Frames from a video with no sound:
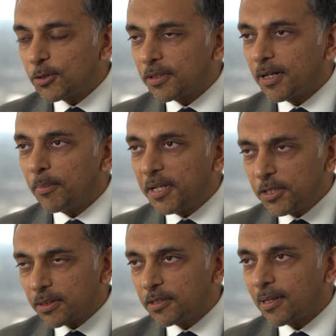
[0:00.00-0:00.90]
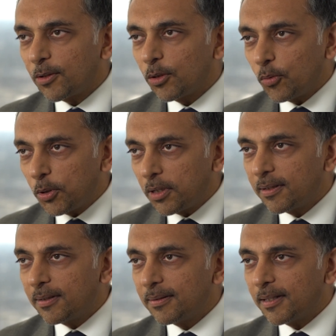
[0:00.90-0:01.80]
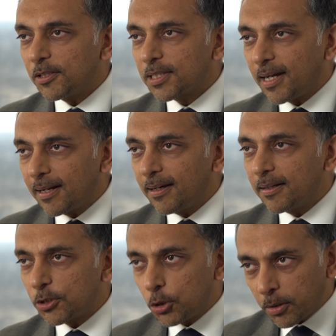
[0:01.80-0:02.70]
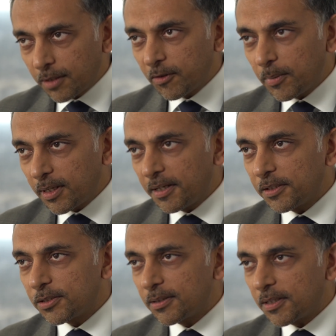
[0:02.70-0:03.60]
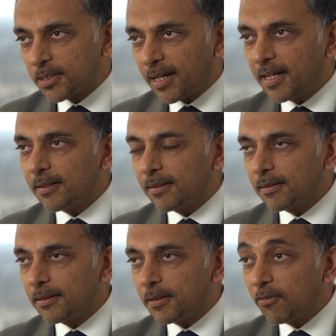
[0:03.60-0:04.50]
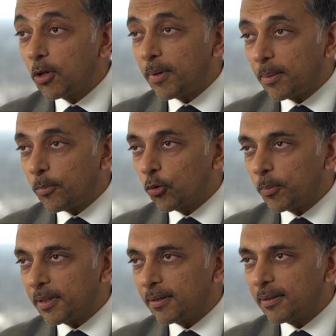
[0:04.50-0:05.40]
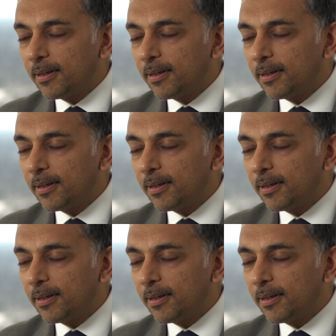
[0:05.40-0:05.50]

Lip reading: And so there are many cities around the world that the skyline is dotted with buildings designed and developed by Portman.